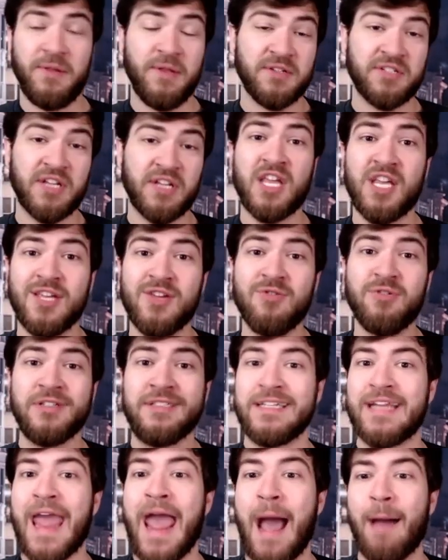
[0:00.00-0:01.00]
There's a
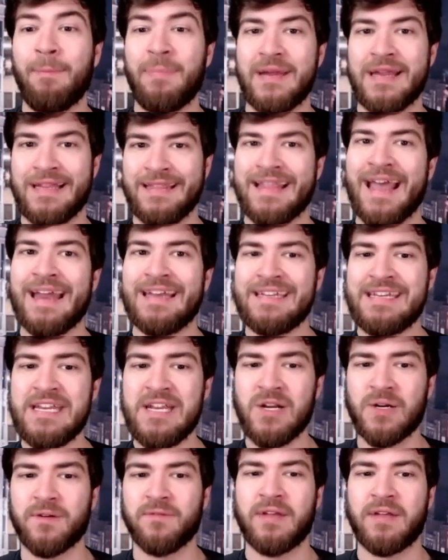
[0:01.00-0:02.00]
huge gap in that
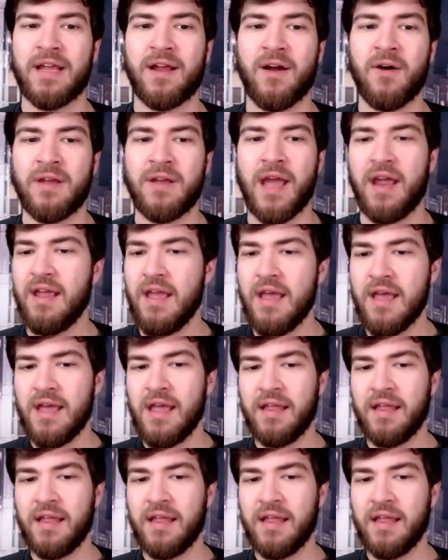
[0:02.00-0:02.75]
tier of like, okay,